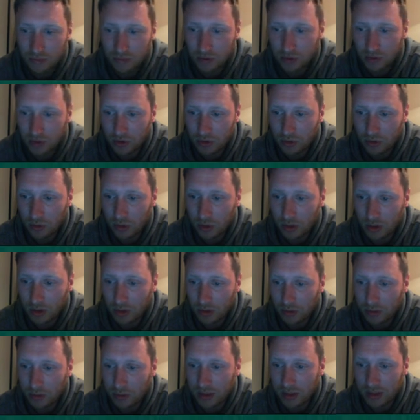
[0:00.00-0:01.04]
which is quite
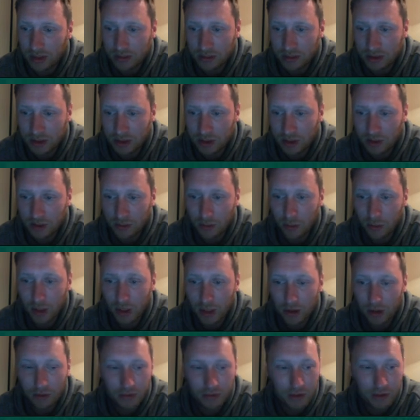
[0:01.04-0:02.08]
good, but he's some
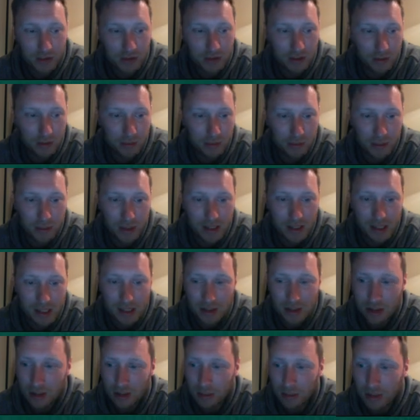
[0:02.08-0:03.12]
way off his
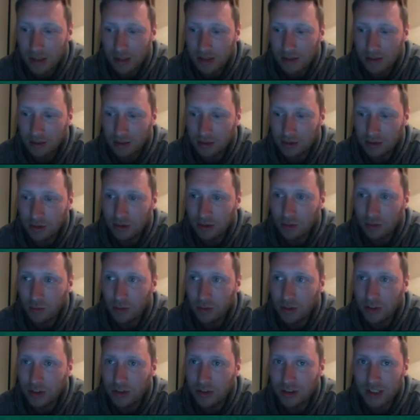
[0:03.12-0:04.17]
potential ability,
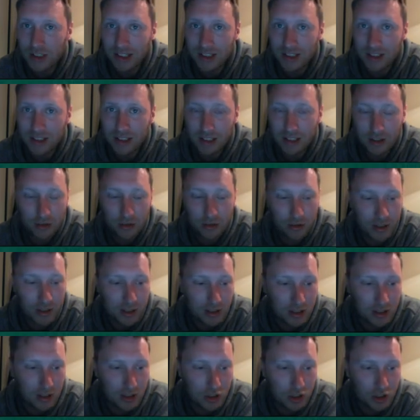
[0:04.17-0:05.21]
which is a
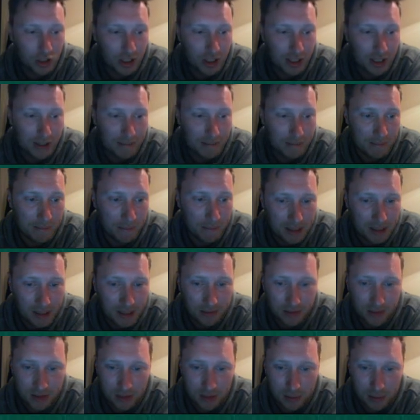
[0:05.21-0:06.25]
great shame.
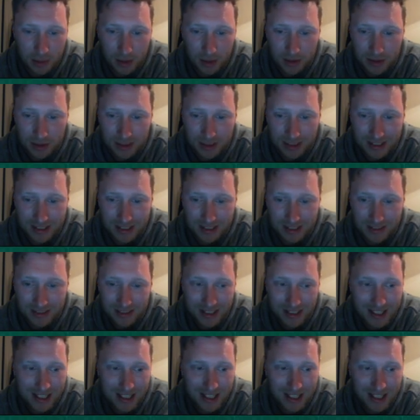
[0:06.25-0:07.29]
Dave Azzopardi still
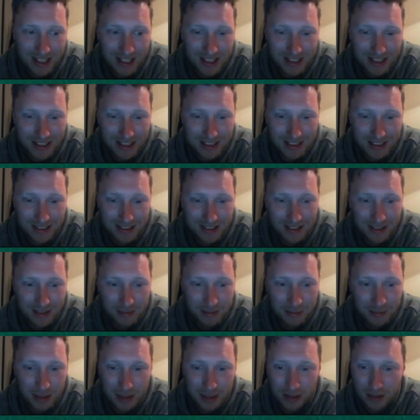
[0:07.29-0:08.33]
there at
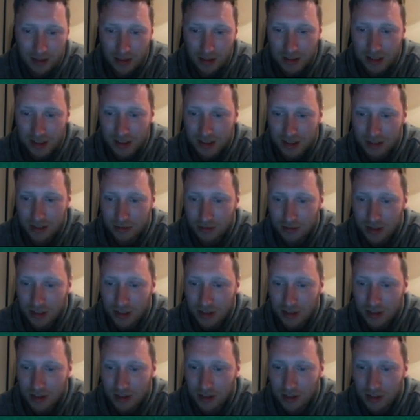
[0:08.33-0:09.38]
Man United, and he's
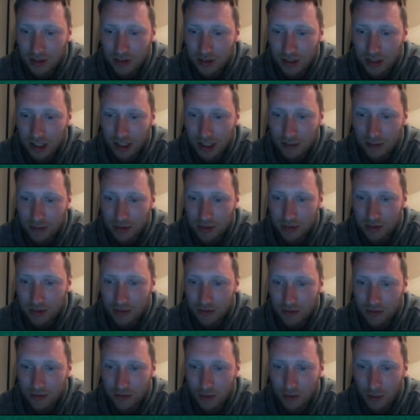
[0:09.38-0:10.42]
reached his 100 caps
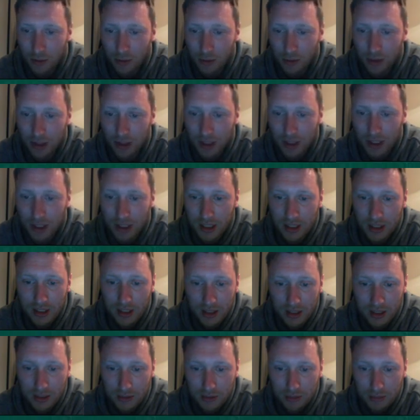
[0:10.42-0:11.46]
for
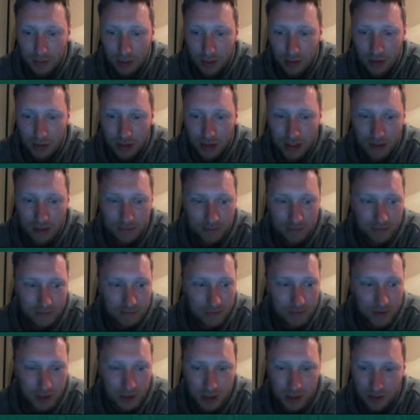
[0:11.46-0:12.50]
Malta.
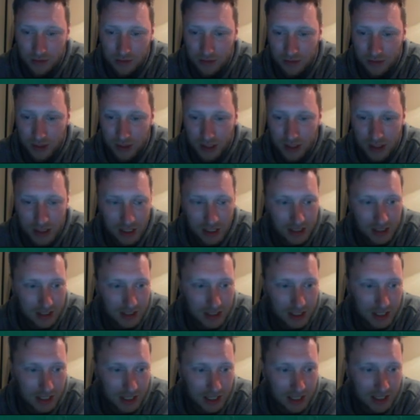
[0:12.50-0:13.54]
So that's
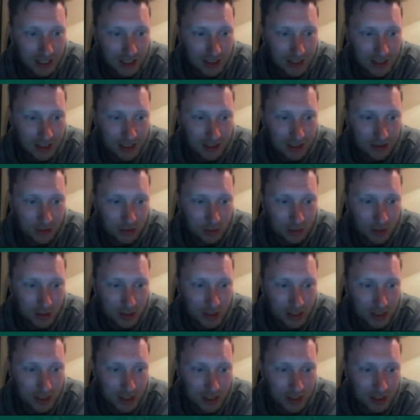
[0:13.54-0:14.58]
fantastic, and at the age of
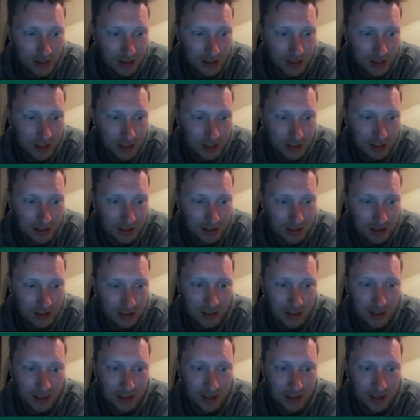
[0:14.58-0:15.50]
28, that is